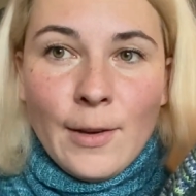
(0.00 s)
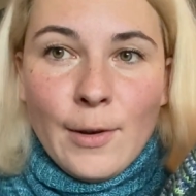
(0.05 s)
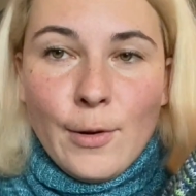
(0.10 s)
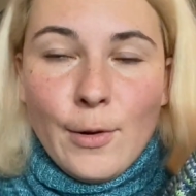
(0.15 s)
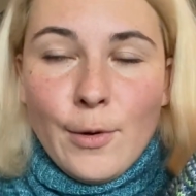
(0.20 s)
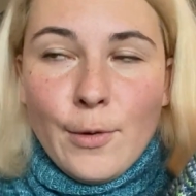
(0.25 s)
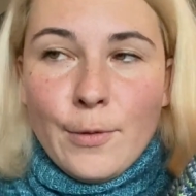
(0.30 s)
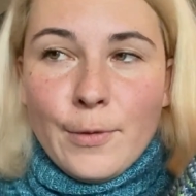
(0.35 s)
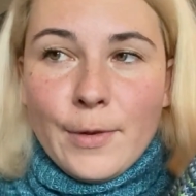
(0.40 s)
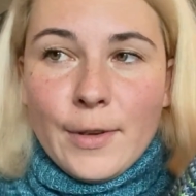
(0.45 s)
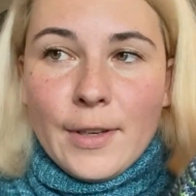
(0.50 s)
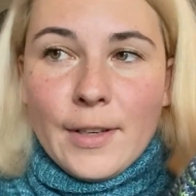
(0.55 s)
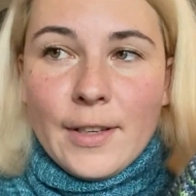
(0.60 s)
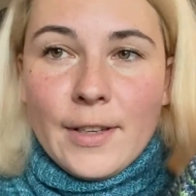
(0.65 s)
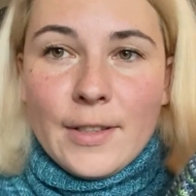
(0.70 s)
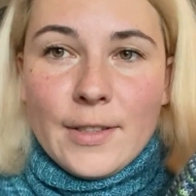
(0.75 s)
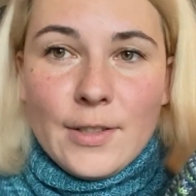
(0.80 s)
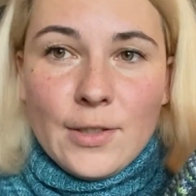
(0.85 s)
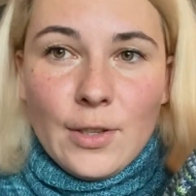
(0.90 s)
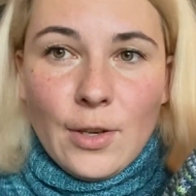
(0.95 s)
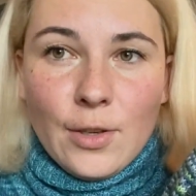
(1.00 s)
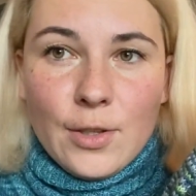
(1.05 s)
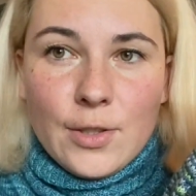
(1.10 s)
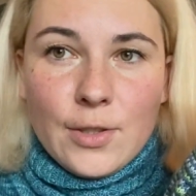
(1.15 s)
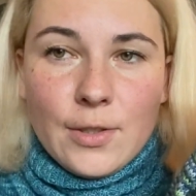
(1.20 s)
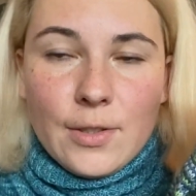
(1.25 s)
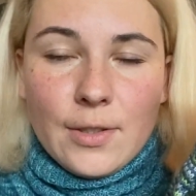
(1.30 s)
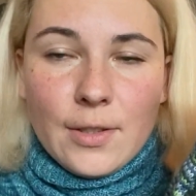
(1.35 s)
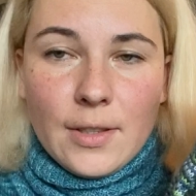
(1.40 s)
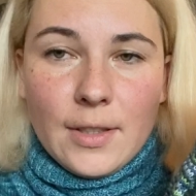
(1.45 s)
of
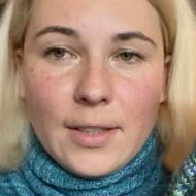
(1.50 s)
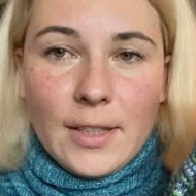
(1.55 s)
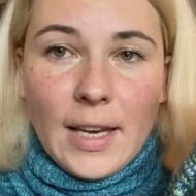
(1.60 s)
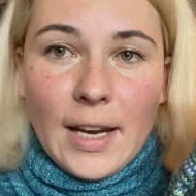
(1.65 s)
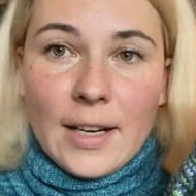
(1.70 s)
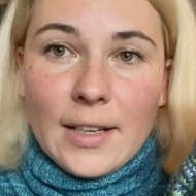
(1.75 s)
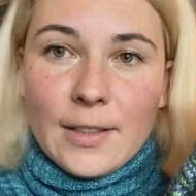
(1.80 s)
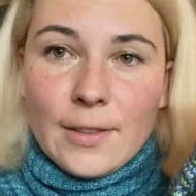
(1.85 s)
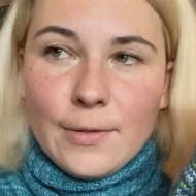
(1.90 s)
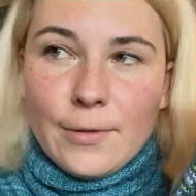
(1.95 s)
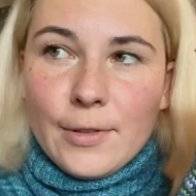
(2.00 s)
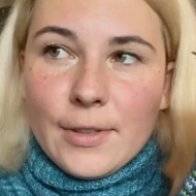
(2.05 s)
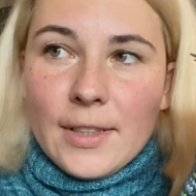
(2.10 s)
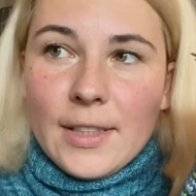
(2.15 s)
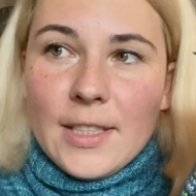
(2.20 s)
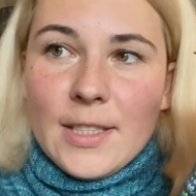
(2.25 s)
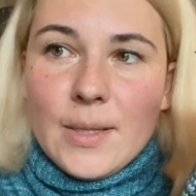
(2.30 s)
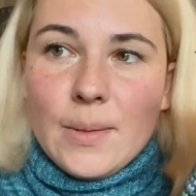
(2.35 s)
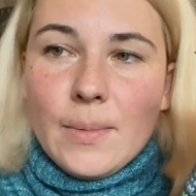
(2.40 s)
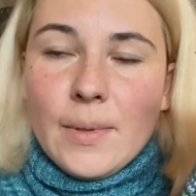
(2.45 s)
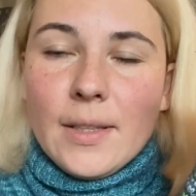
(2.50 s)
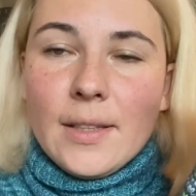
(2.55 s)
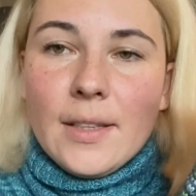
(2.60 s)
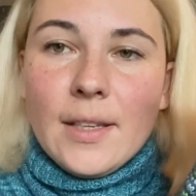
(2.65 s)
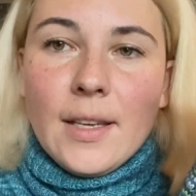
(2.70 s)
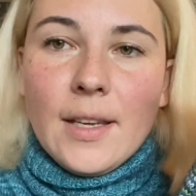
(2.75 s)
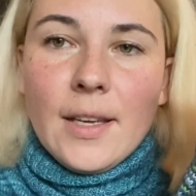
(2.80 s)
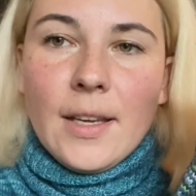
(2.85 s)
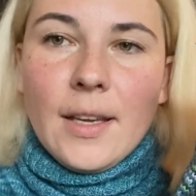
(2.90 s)
socks yarn for this one,